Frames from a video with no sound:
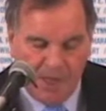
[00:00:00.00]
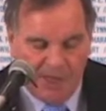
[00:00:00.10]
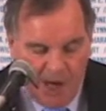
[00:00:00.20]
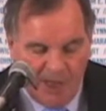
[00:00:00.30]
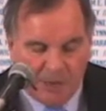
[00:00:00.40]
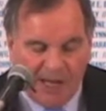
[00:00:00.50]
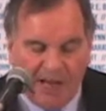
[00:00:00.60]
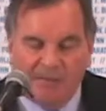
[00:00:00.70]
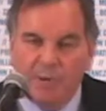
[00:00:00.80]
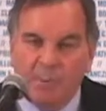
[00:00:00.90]
The other
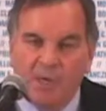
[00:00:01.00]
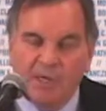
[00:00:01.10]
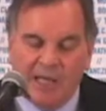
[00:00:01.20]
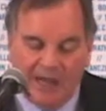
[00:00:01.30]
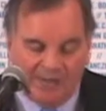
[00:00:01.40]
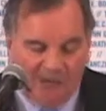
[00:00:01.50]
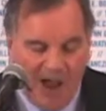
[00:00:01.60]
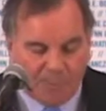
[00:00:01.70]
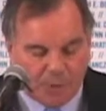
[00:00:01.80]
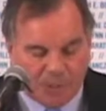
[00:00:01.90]

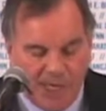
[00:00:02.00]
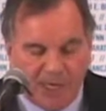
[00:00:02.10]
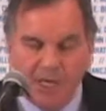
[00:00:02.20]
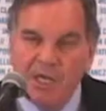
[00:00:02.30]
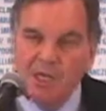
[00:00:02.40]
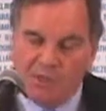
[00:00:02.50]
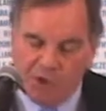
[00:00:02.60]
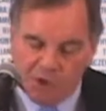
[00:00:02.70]
95% is in the